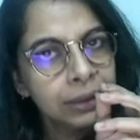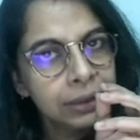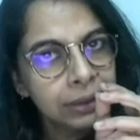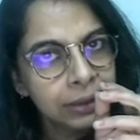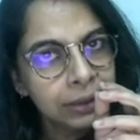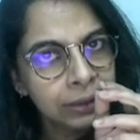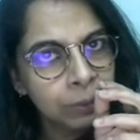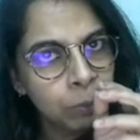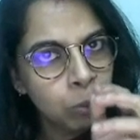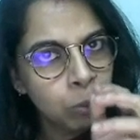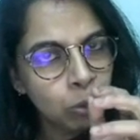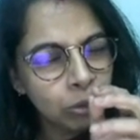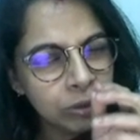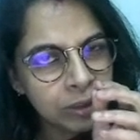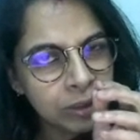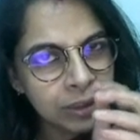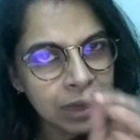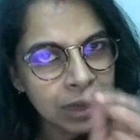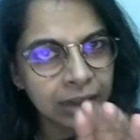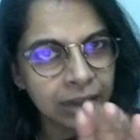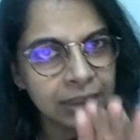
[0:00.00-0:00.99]
The boat
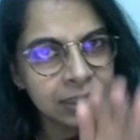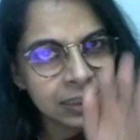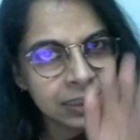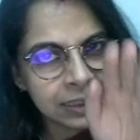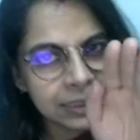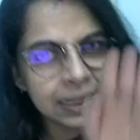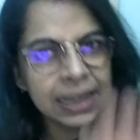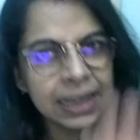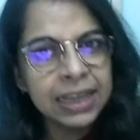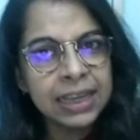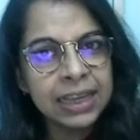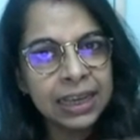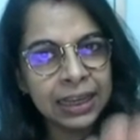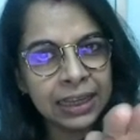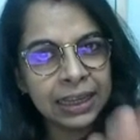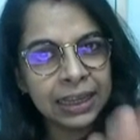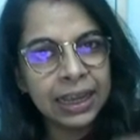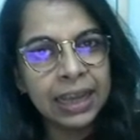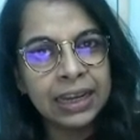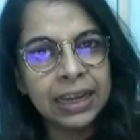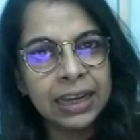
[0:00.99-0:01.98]
started
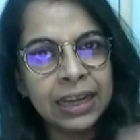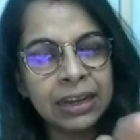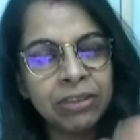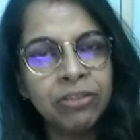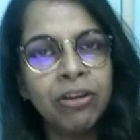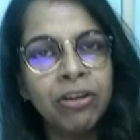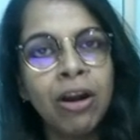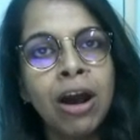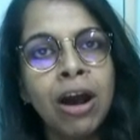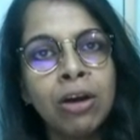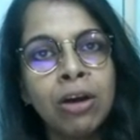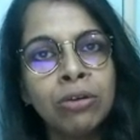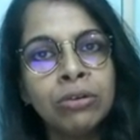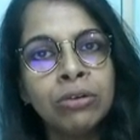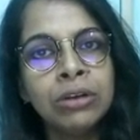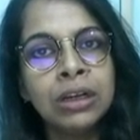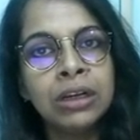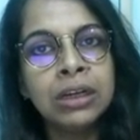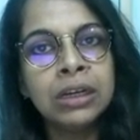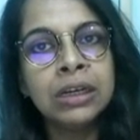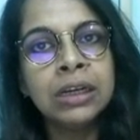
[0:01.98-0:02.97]
sinking, getting
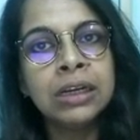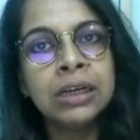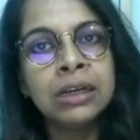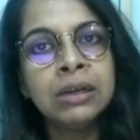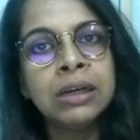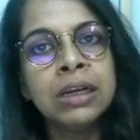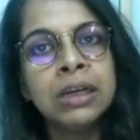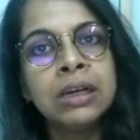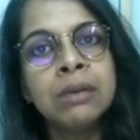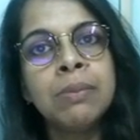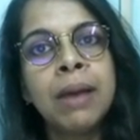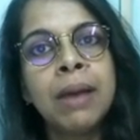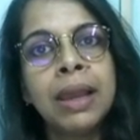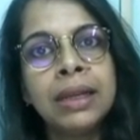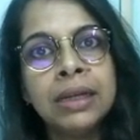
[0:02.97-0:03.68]
drowned little by